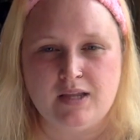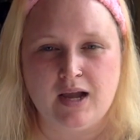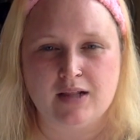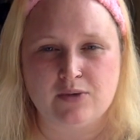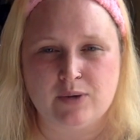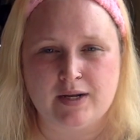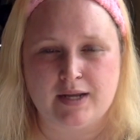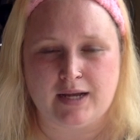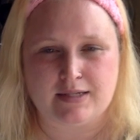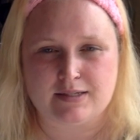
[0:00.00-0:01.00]
Hyaluronic
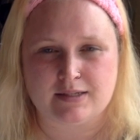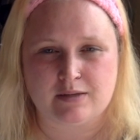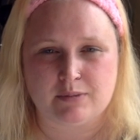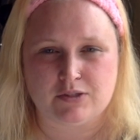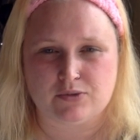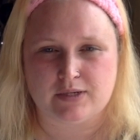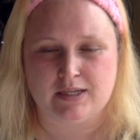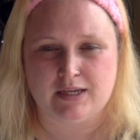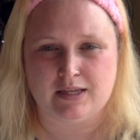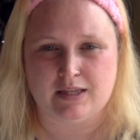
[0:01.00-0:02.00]
acid can be tricky
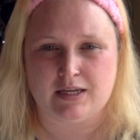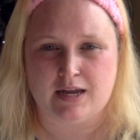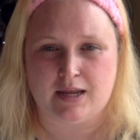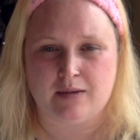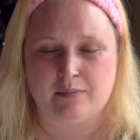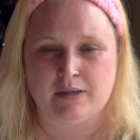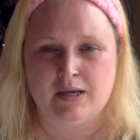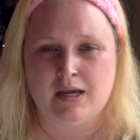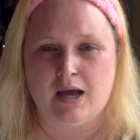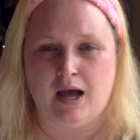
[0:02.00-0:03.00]
in the name
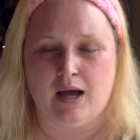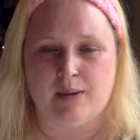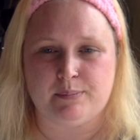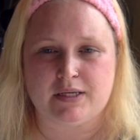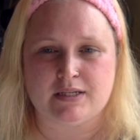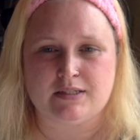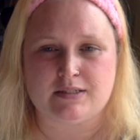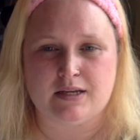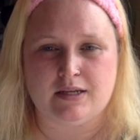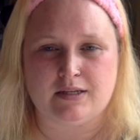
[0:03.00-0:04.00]
um, because
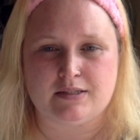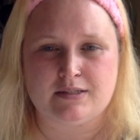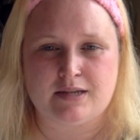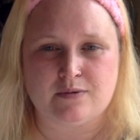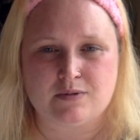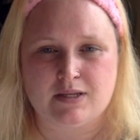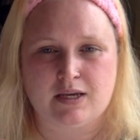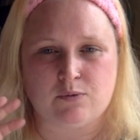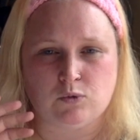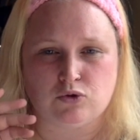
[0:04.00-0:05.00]
it sounds like
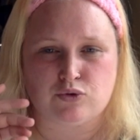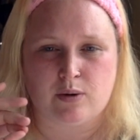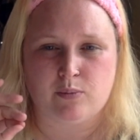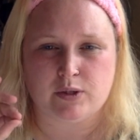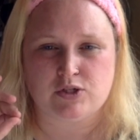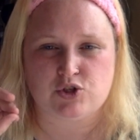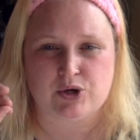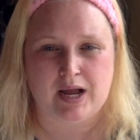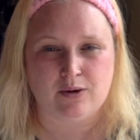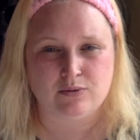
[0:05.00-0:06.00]
it will draw moisture
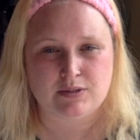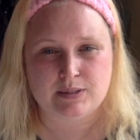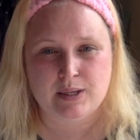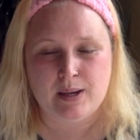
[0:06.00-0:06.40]
out,